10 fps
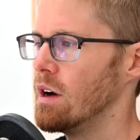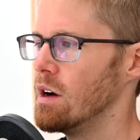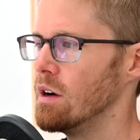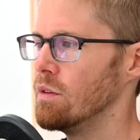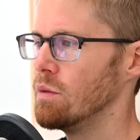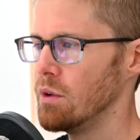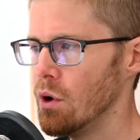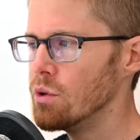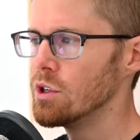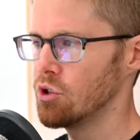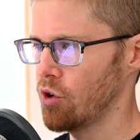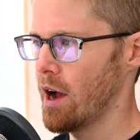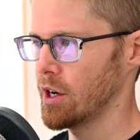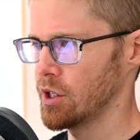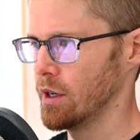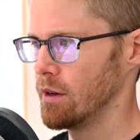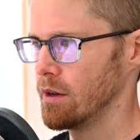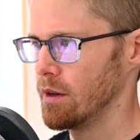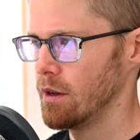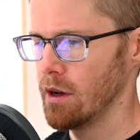of no distraction,
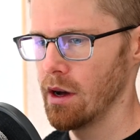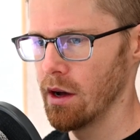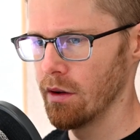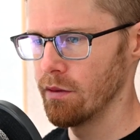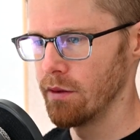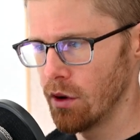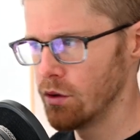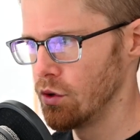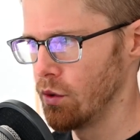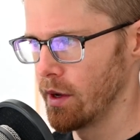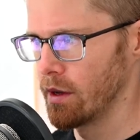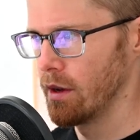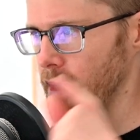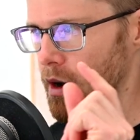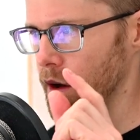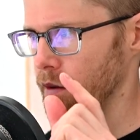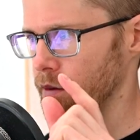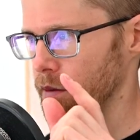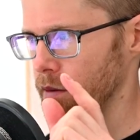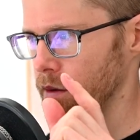of no doing, of
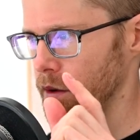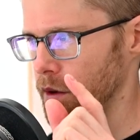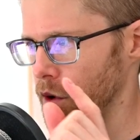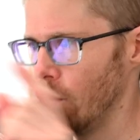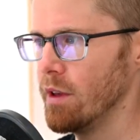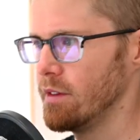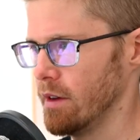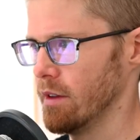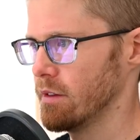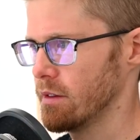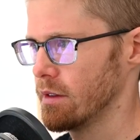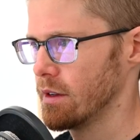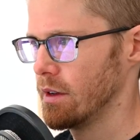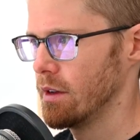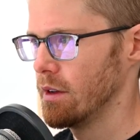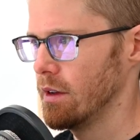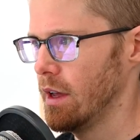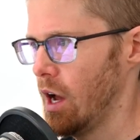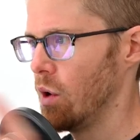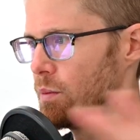no busyness
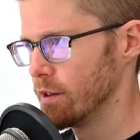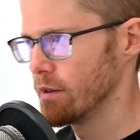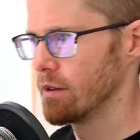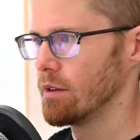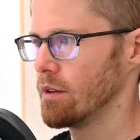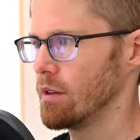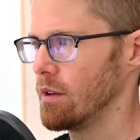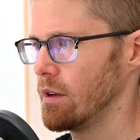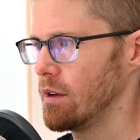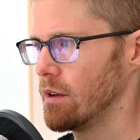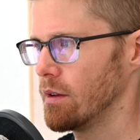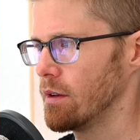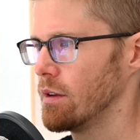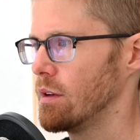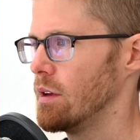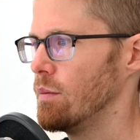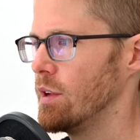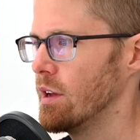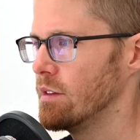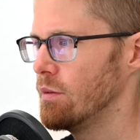helps.
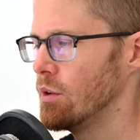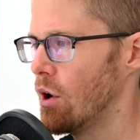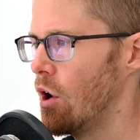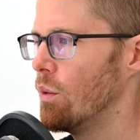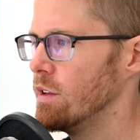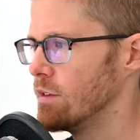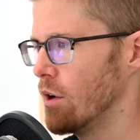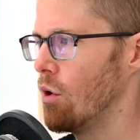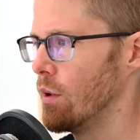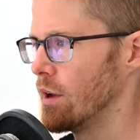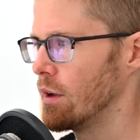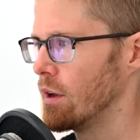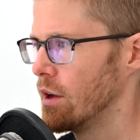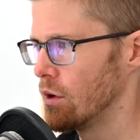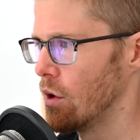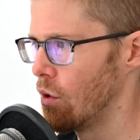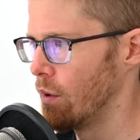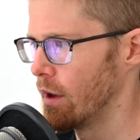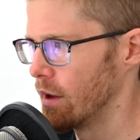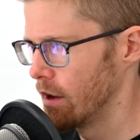Because if you're always going,
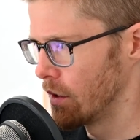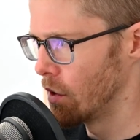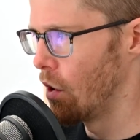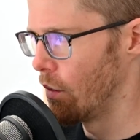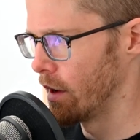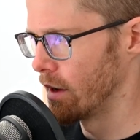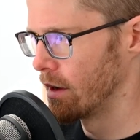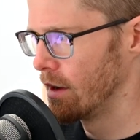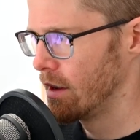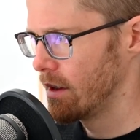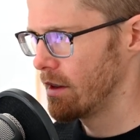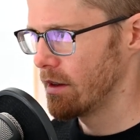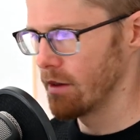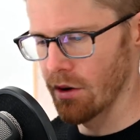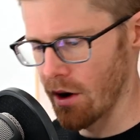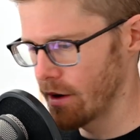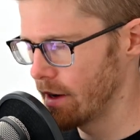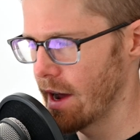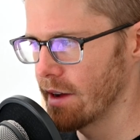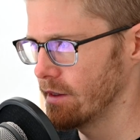they're hard to
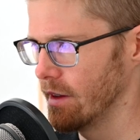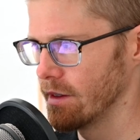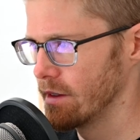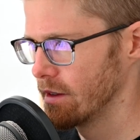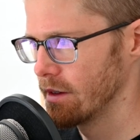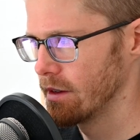access.